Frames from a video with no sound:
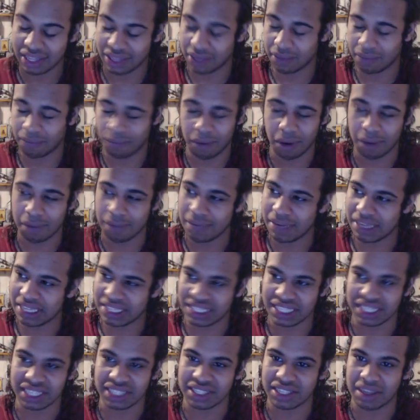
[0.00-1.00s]
we're
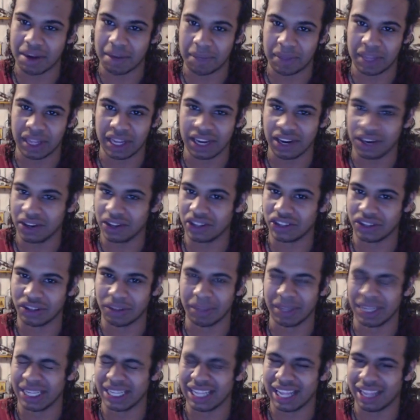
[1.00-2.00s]
missing something here.
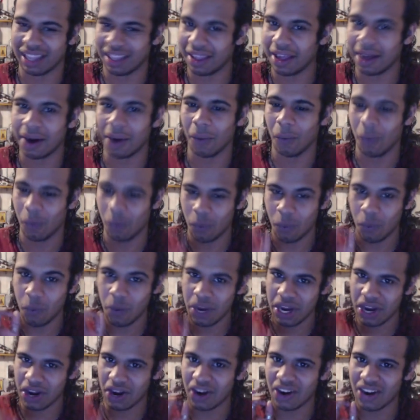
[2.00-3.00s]
There's something in that letter
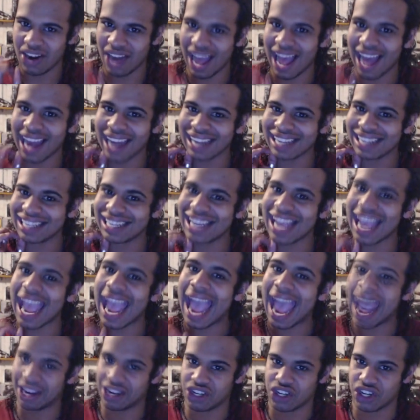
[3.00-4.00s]
we are not
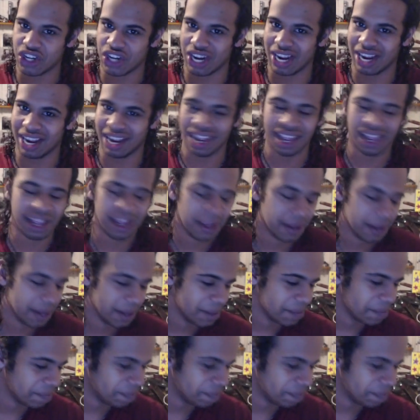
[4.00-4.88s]
catching.